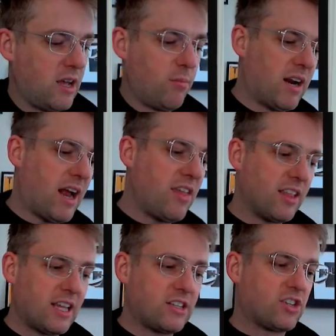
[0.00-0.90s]
But I think
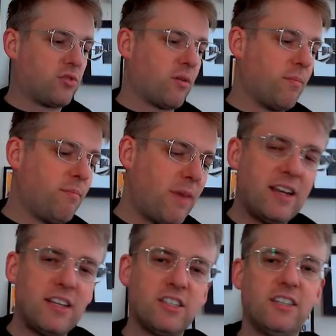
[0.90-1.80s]
that's
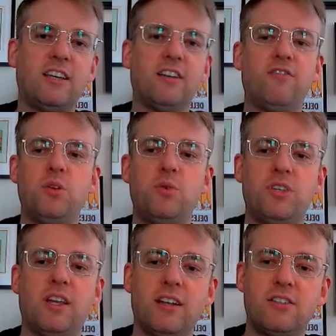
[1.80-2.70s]
tremendously
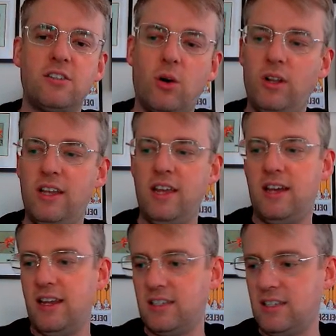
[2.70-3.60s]
confusing and totally
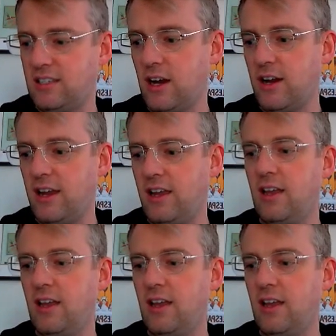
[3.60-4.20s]
unnecessary.